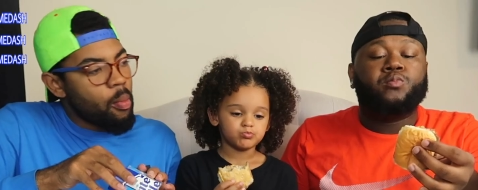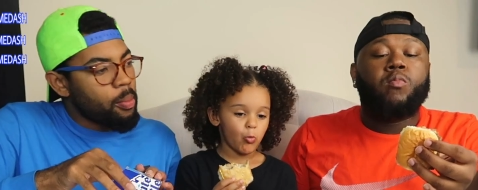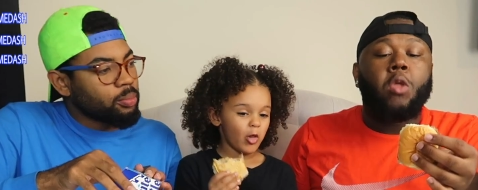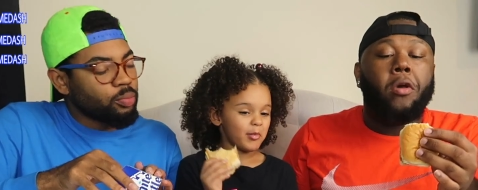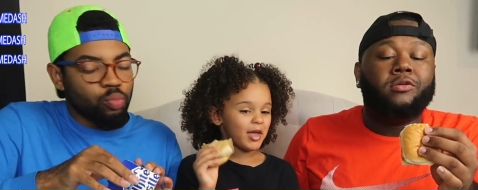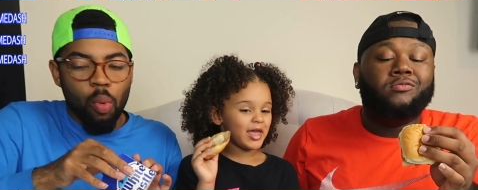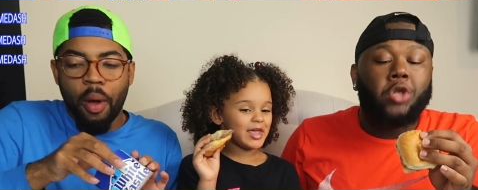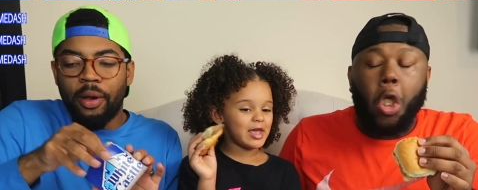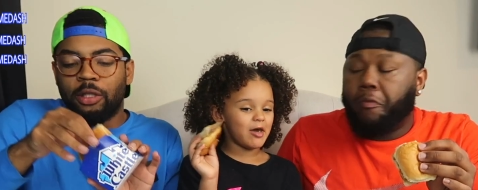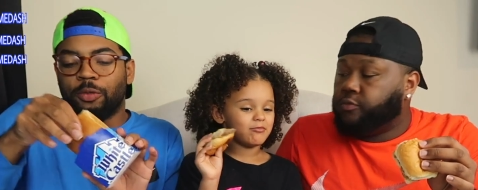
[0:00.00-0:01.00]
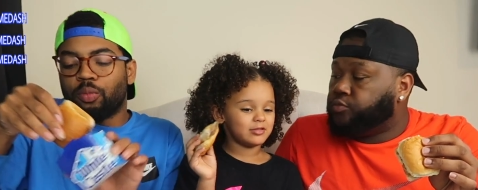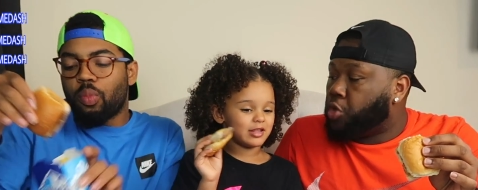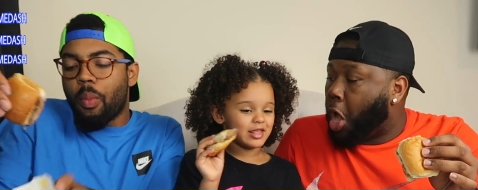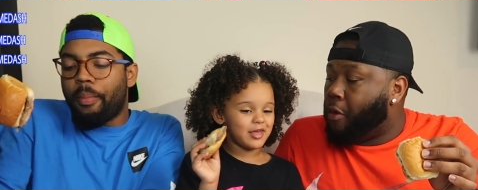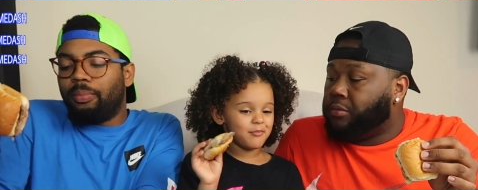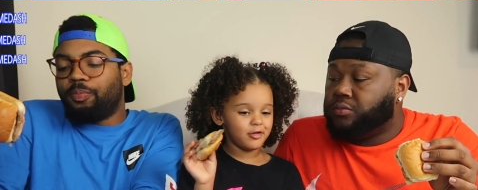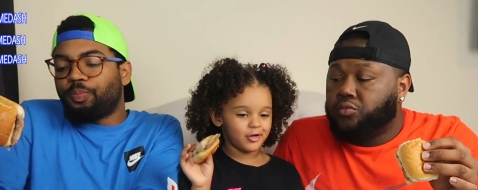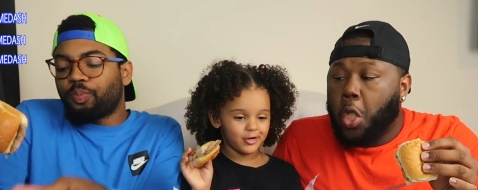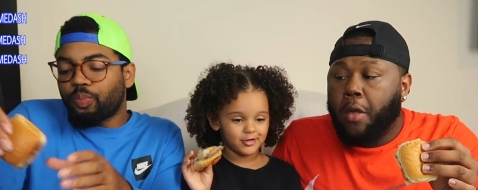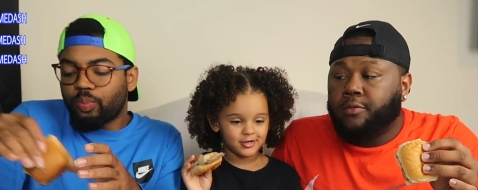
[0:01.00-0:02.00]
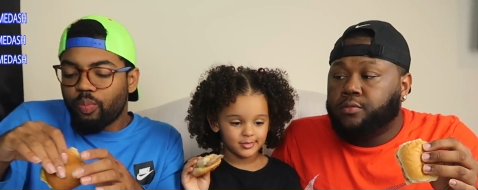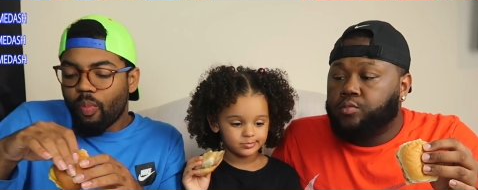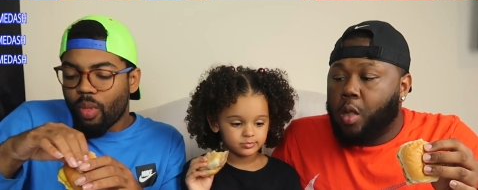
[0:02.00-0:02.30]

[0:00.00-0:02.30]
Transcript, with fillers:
Speaker 1: Maybe mm. I eat up with the hamburgers.